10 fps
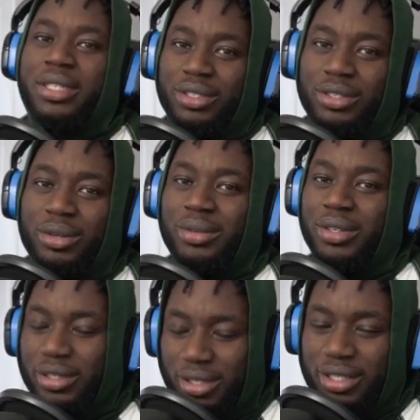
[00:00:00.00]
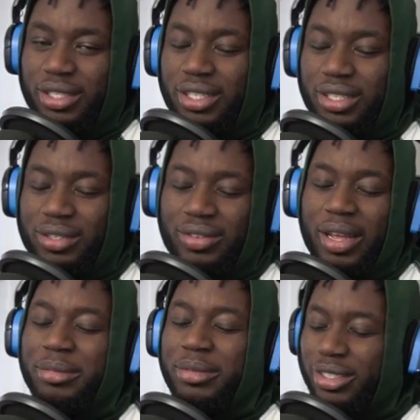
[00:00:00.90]
Don't worry, it's tears of
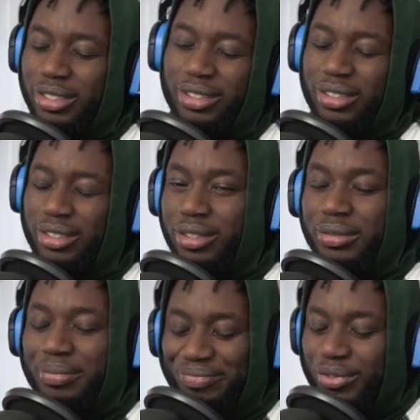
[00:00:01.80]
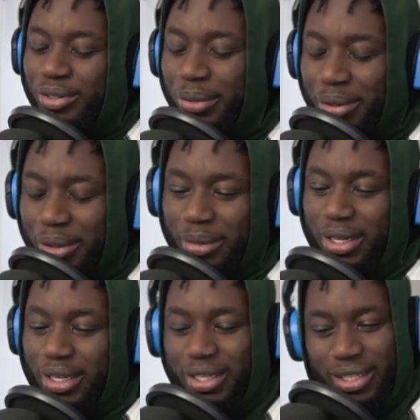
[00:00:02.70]
happiness. You know, don't worry about it.
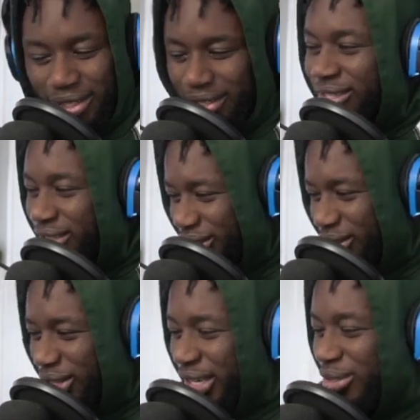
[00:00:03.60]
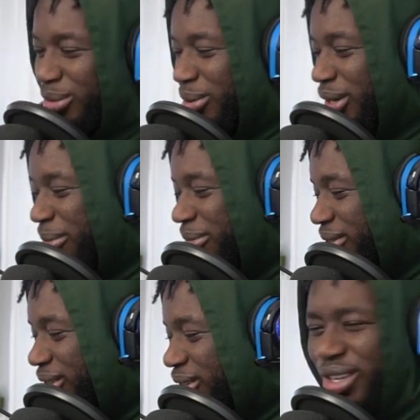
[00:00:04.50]
It's, you guys know what I'm.
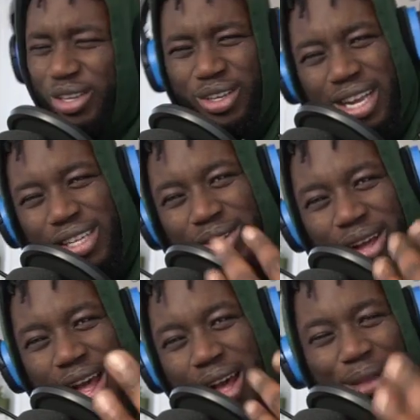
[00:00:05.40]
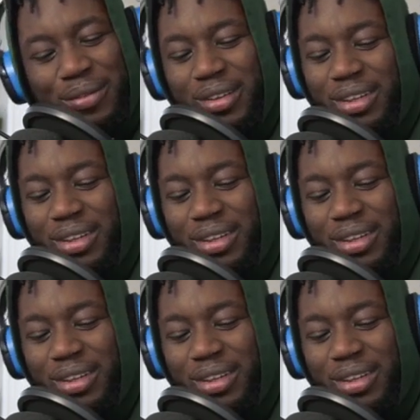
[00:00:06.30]
You guys know how I feel.